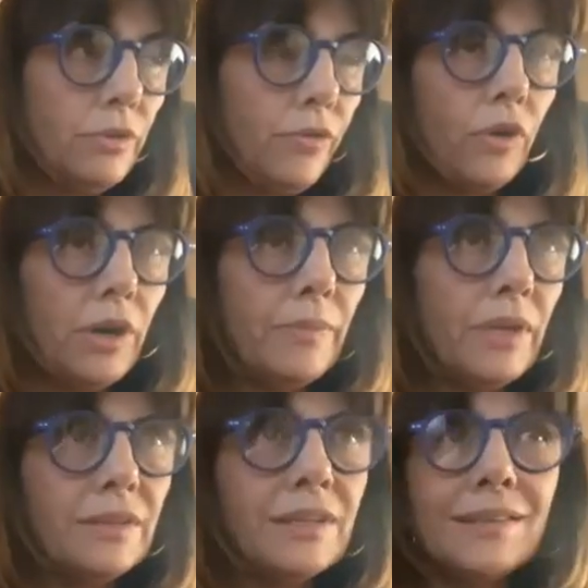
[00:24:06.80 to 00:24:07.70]
I mean,
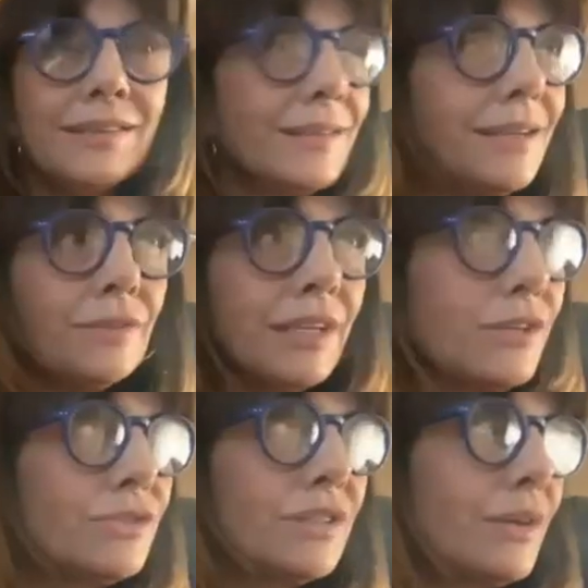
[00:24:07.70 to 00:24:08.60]
and then you
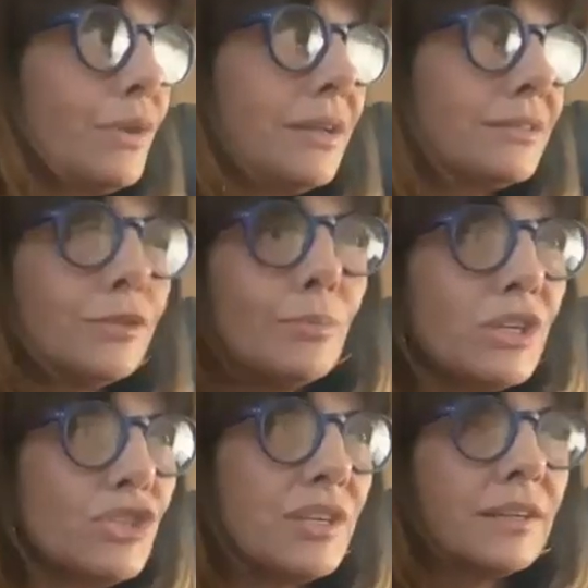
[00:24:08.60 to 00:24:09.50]
say, well, so
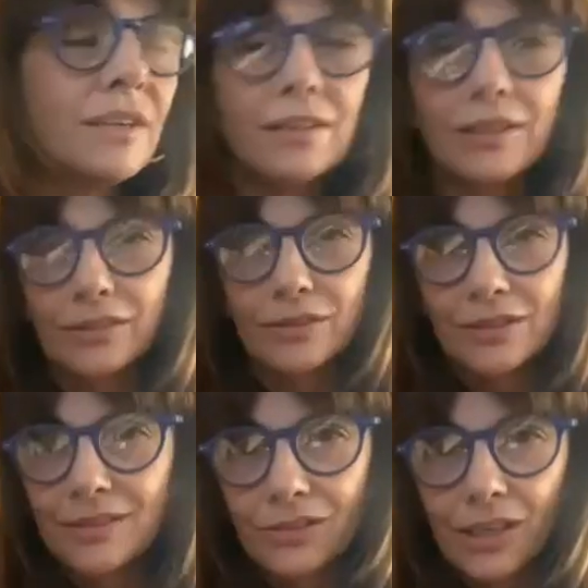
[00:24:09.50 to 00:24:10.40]
much
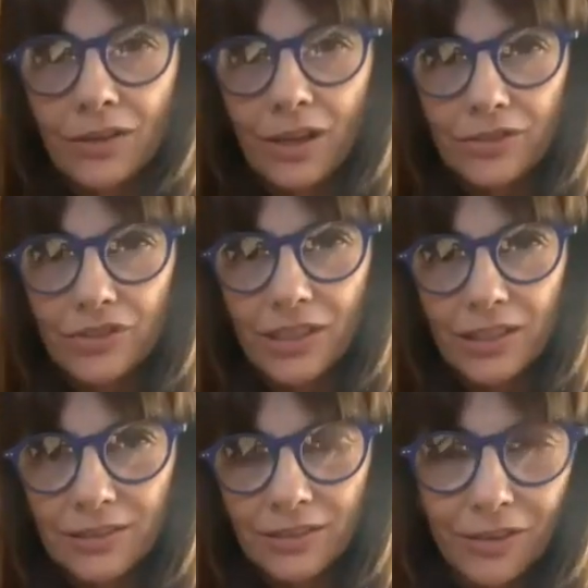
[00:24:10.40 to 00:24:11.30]
technology,
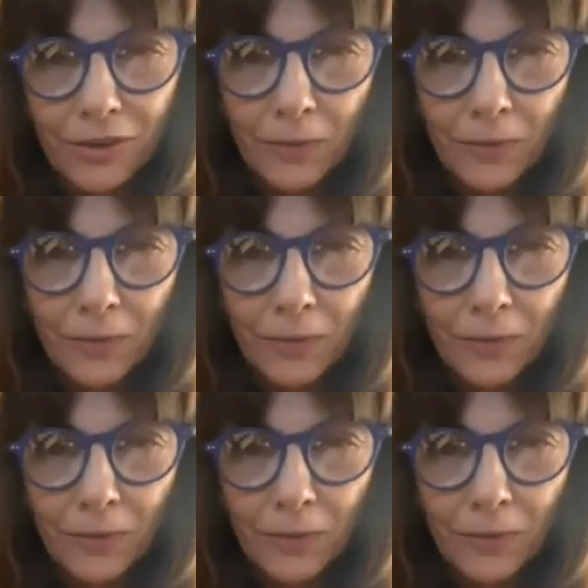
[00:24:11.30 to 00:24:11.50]
and you know,